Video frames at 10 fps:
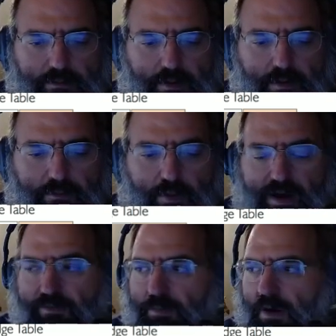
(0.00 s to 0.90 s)

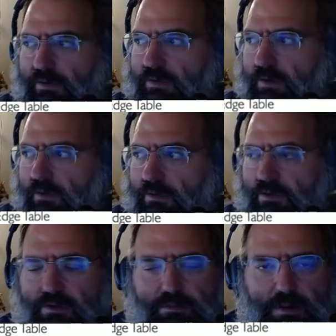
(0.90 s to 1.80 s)
graph processing, such
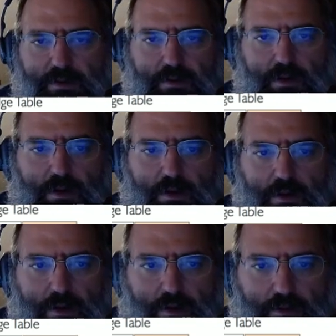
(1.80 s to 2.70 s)
as maybe
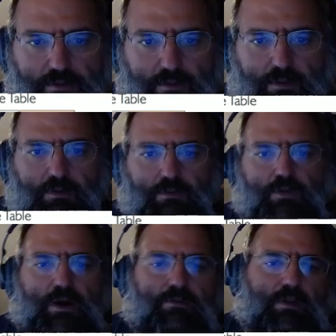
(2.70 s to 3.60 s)

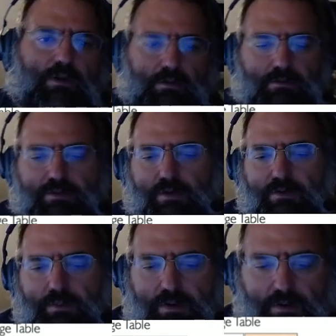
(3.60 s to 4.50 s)
traveling
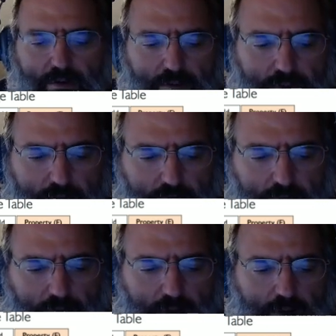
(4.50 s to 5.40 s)
salesman
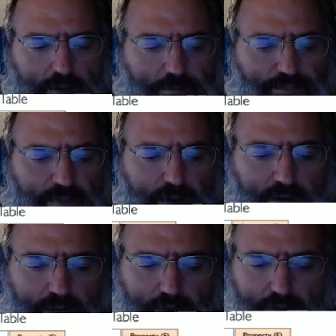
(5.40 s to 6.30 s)
or
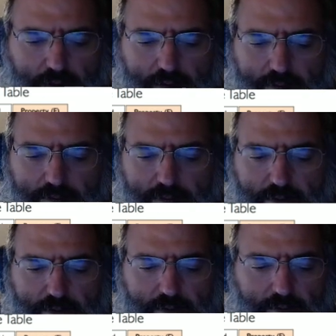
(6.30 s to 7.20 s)

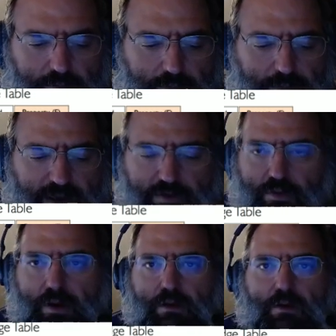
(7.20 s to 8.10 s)
the page
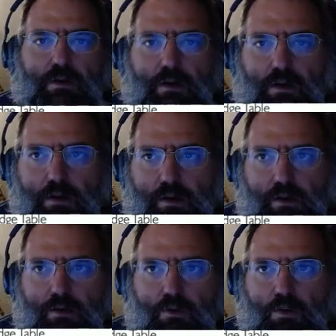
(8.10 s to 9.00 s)
rank
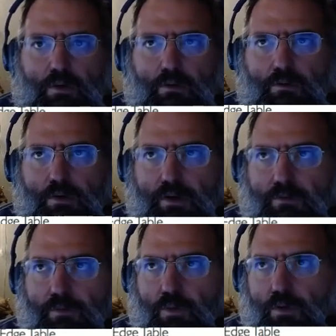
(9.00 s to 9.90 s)
or looking
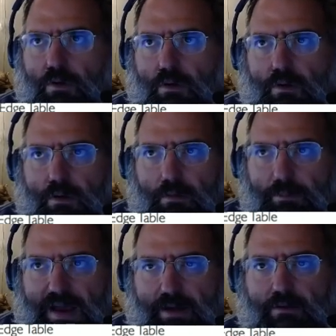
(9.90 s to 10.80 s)
for
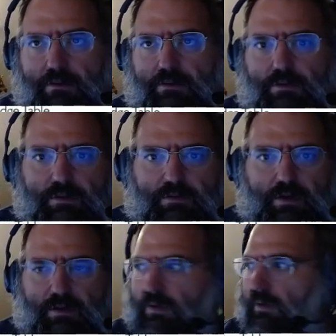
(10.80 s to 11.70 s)
patterns inside
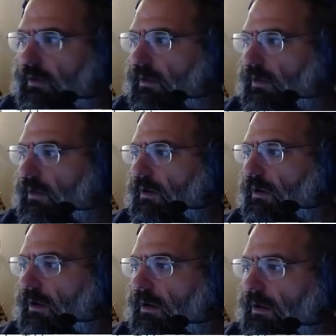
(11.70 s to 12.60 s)
of it.
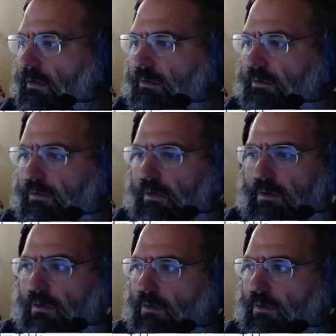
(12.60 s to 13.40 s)
So